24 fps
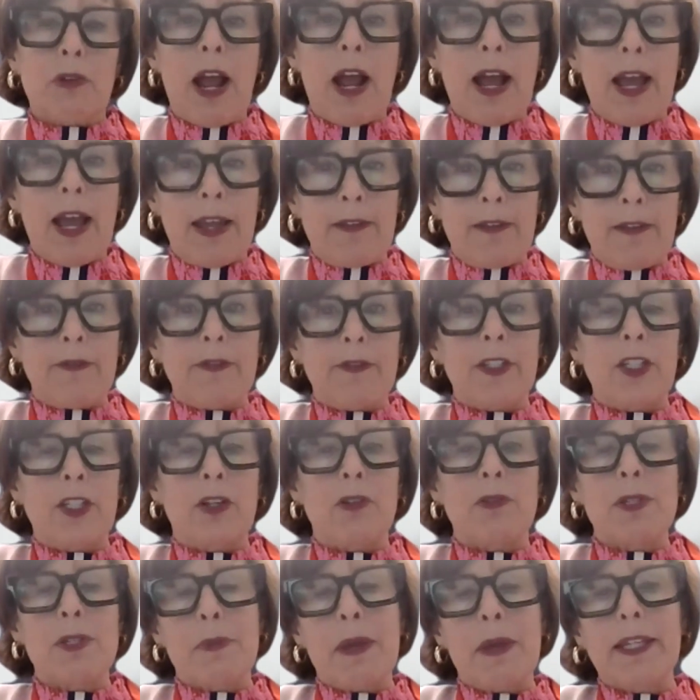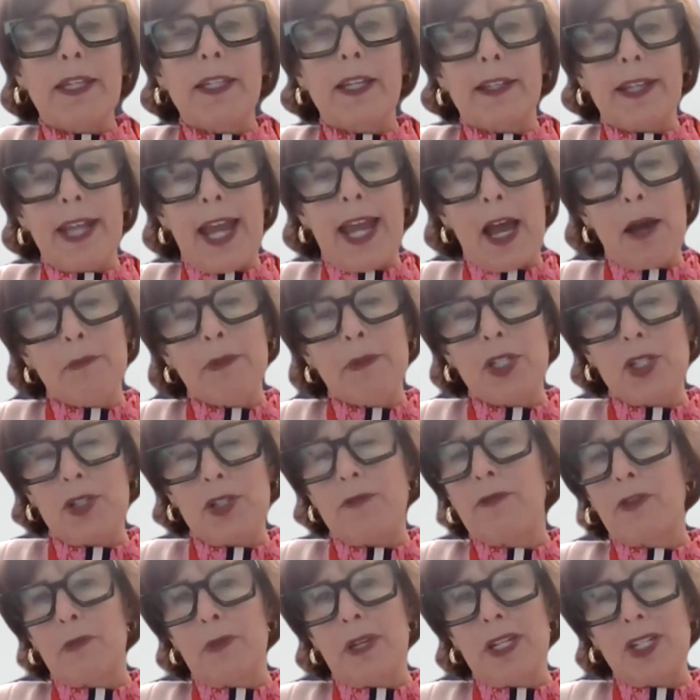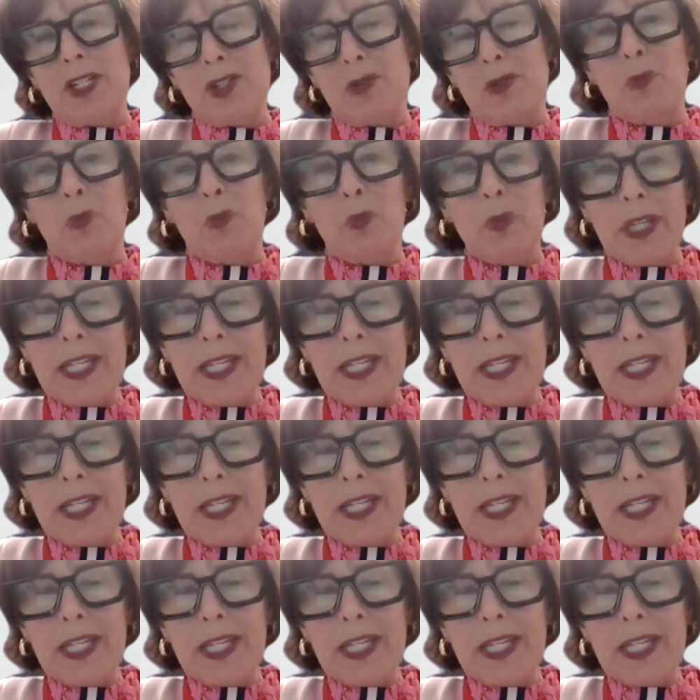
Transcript: drive, depending on how much information